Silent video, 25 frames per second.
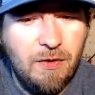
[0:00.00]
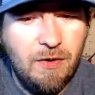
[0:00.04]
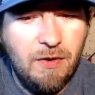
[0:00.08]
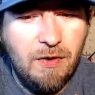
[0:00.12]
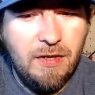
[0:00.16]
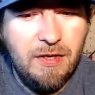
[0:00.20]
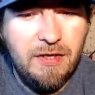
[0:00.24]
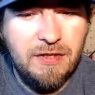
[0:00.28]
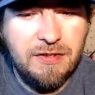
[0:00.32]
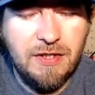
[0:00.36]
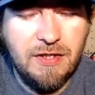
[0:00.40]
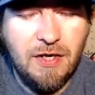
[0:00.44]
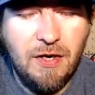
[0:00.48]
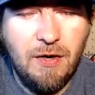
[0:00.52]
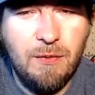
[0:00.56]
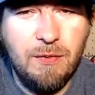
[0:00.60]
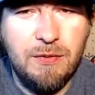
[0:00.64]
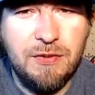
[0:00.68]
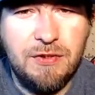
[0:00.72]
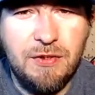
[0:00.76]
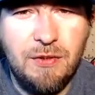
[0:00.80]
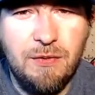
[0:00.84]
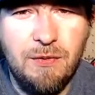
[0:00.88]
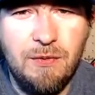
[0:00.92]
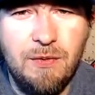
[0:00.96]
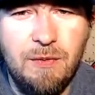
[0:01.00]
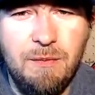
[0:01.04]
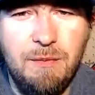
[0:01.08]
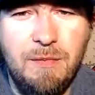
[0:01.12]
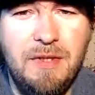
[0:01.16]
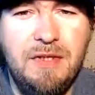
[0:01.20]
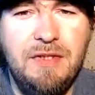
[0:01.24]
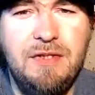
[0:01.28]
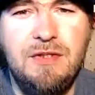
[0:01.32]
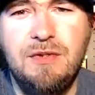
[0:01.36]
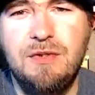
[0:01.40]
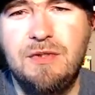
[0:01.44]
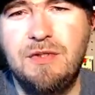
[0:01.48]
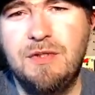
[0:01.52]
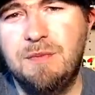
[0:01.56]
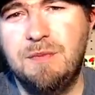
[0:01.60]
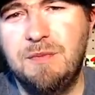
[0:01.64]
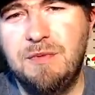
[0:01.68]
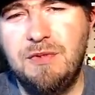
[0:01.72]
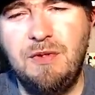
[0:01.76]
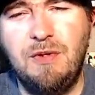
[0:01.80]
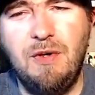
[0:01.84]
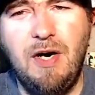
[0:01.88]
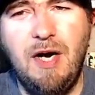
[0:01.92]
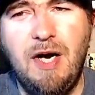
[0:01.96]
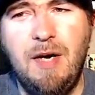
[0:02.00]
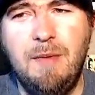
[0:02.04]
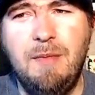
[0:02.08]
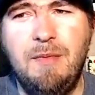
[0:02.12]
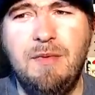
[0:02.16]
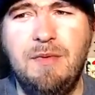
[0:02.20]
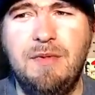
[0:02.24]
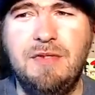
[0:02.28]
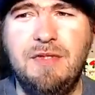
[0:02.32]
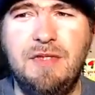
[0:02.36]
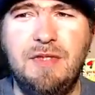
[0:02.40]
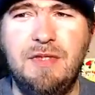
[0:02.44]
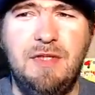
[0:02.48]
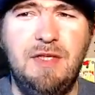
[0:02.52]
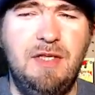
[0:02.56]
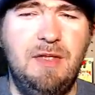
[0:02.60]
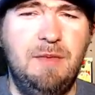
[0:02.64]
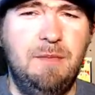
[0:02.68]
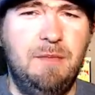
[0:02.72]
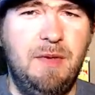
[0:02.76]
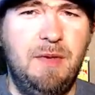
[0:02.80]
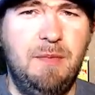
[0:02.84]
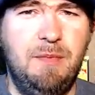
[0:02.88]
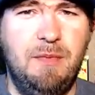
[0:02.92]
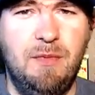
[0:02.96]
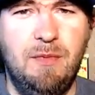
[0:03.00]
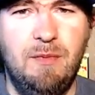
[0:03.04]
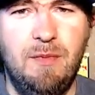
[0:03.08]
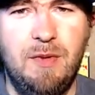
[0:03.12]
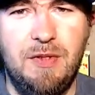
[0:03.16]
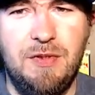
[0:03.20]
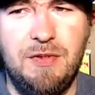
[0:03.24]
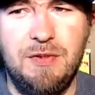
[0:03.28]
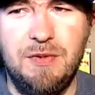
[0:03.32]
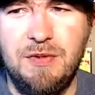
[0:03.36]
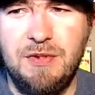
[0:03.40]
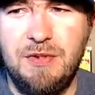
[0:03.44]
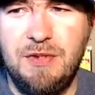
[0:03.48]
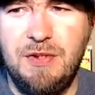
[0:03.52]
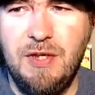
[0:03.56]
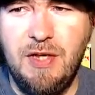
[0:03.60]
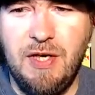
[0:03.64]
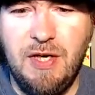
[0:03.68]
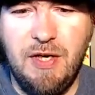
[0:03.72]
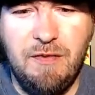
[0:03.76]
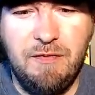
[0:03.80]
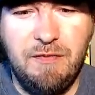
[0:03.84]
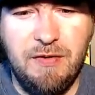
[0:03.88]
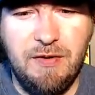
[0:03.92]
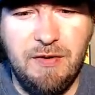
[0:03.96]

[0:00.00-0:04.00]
it's always cool to meet your subscribers and people watch your stuff,